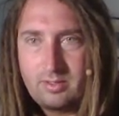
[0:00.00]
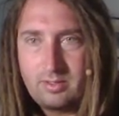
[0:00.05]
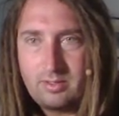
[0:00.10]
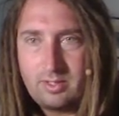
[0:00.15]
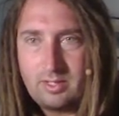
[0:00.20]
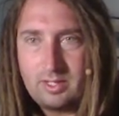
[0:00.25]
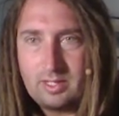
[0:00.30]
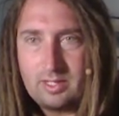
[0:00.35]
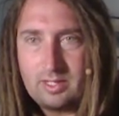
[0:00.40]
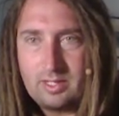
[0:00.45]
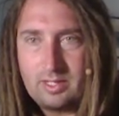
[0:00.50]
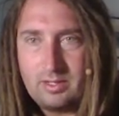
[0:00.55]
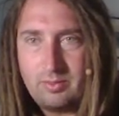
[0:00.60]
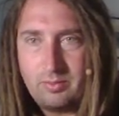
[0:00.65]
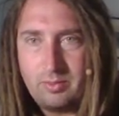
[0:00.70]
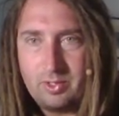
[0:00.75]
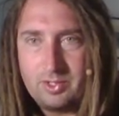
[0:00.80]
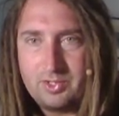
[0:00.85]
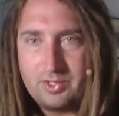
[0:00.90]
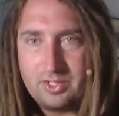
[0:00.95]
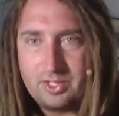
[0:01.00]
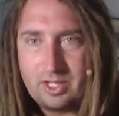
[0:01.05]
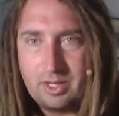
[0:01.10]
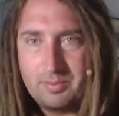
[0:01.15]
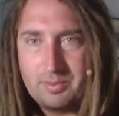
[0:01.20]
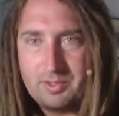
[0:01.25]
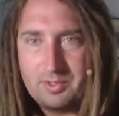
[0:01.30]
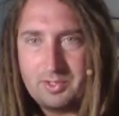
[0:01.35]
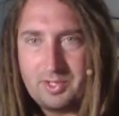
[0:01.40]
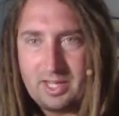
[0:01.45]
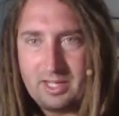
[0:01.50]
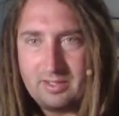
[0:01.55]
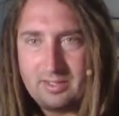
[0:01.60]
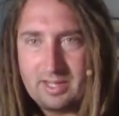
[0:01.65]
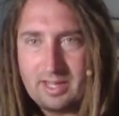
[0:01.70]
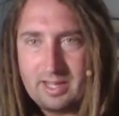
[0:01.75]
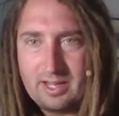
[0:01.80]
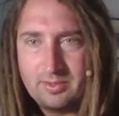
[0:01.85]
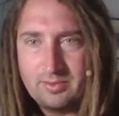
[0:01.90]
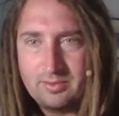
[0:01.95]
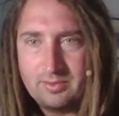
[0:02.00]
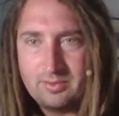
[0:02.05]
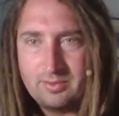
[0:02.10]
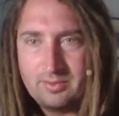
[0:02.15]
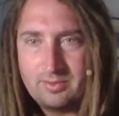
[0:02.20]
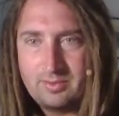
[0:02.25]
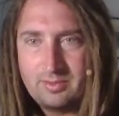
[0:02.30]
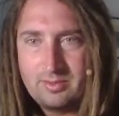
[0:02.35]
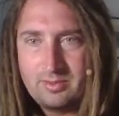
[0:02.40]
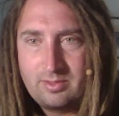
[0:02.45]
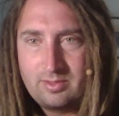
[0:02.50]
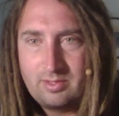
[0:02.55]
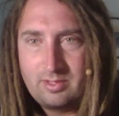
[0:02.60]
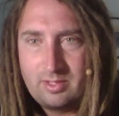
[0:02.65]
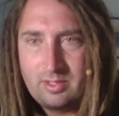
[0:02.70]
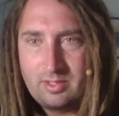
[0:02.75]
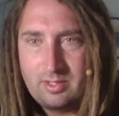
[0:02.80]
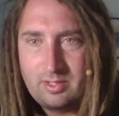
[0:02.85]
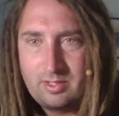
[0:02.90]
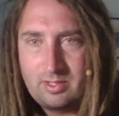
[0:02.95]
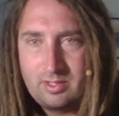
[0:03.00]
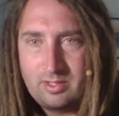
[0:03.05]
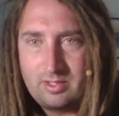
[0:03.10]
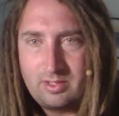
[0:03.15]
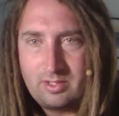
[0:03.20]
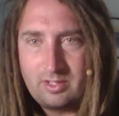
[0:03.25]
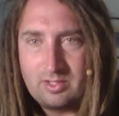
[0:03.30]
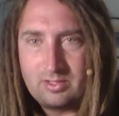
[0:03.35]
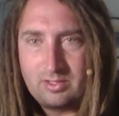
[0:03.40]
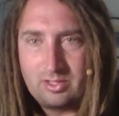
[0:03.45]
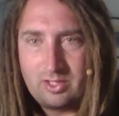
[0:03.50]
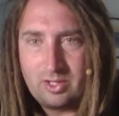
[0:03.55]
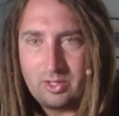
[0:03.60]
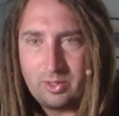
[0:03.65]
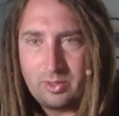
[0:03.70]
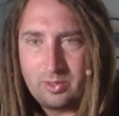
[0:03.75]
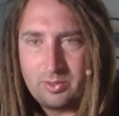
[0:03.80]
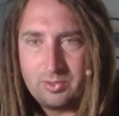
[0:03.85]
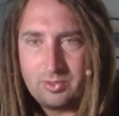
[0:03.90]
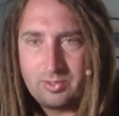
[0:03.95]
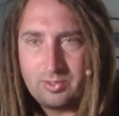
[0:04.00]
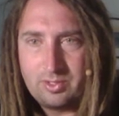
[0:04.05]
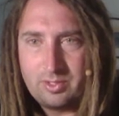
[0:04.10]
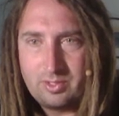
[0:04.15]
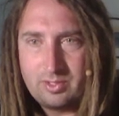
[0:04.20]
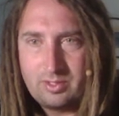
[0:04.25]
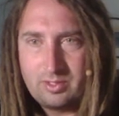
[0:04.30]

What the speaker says: Yeah, it wants to come and take down these lows.